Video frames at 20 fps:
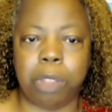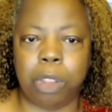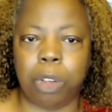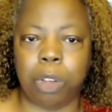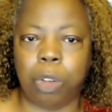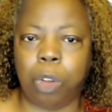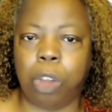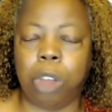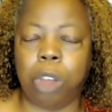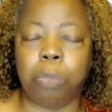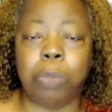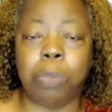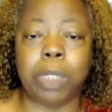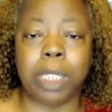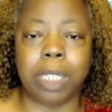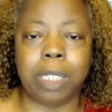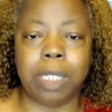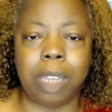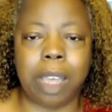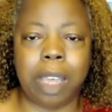the Lord
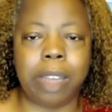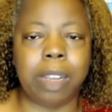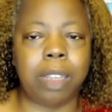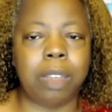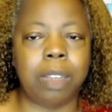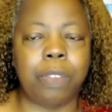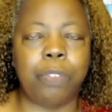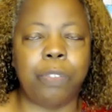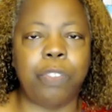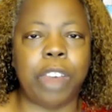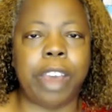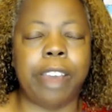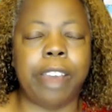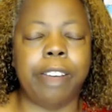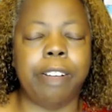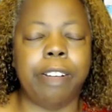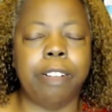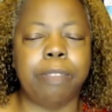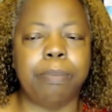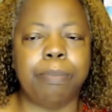was not in the
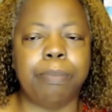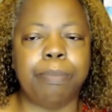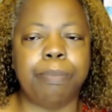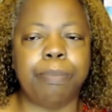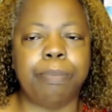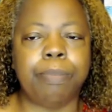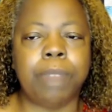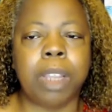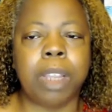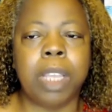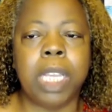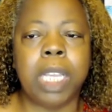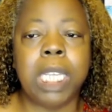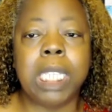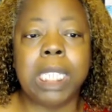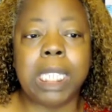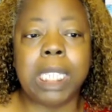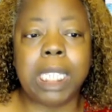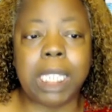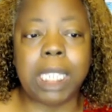fire.
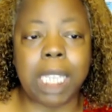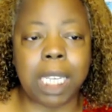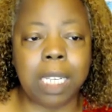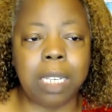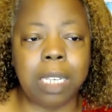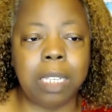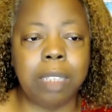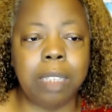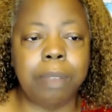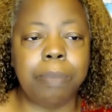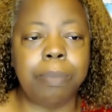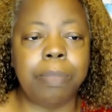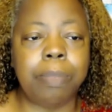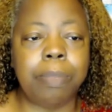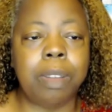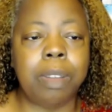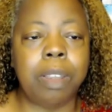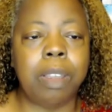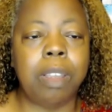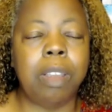Suddenly,
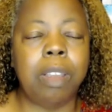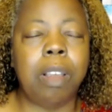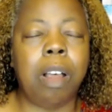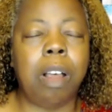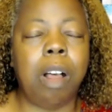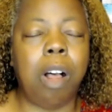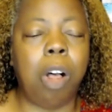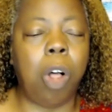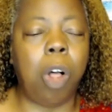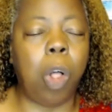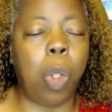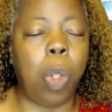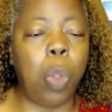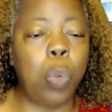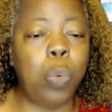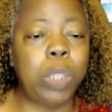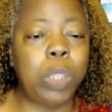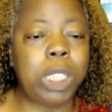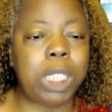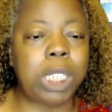
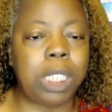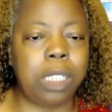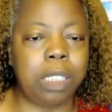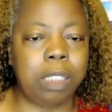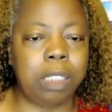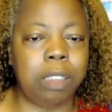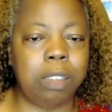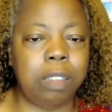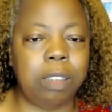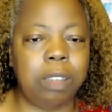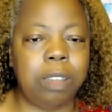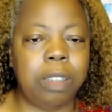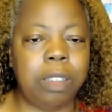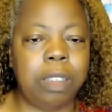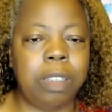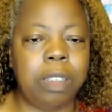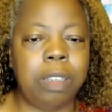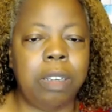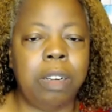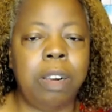all was still.
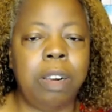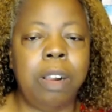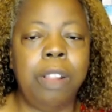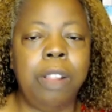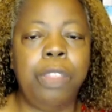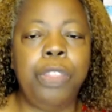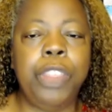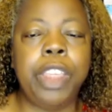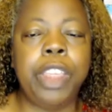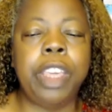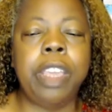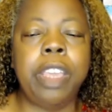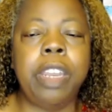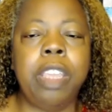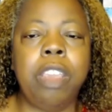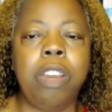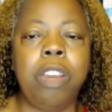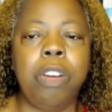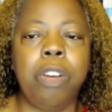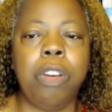Then
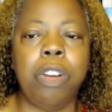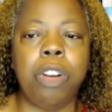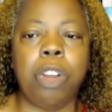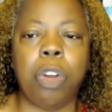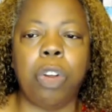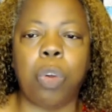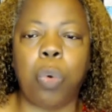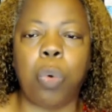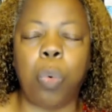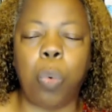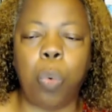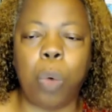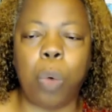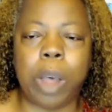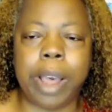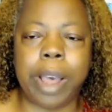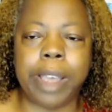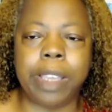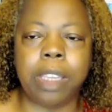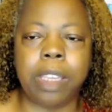he heard a
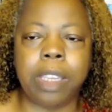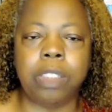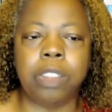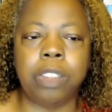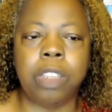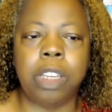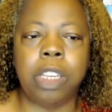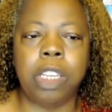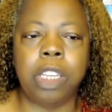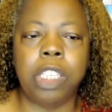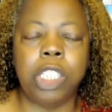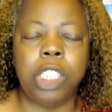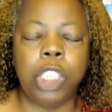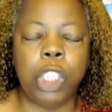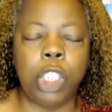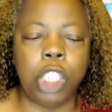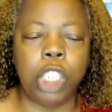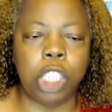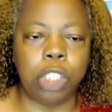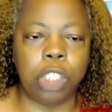quiet,
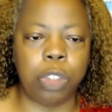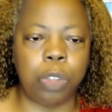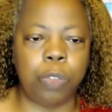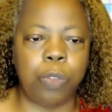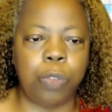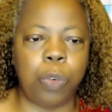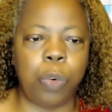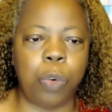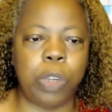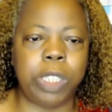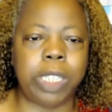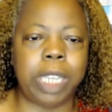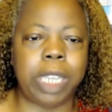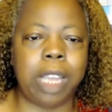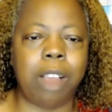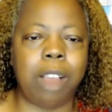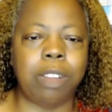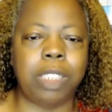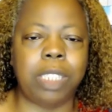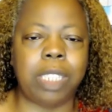gentle voice
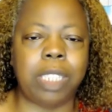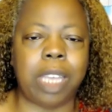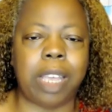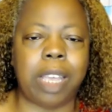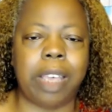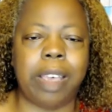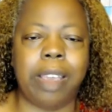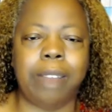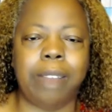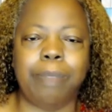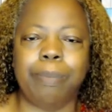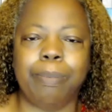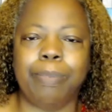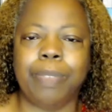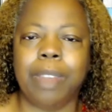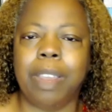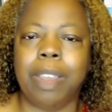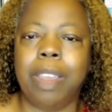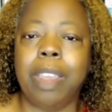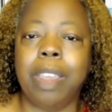outside.
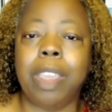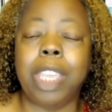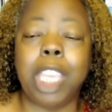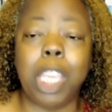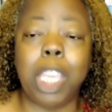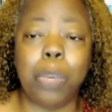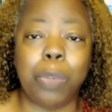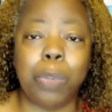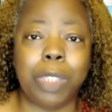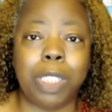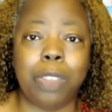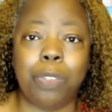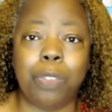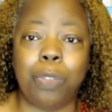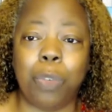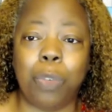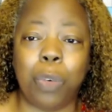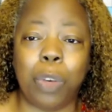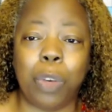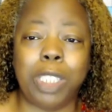It was the
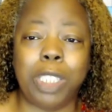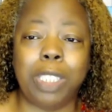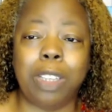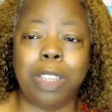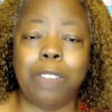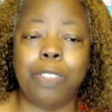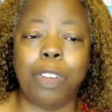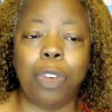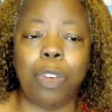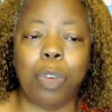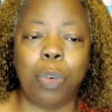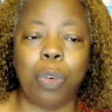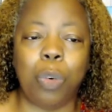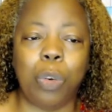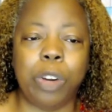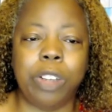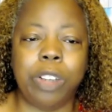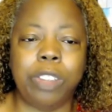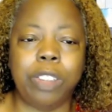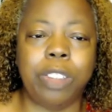voice of the
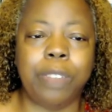Lord.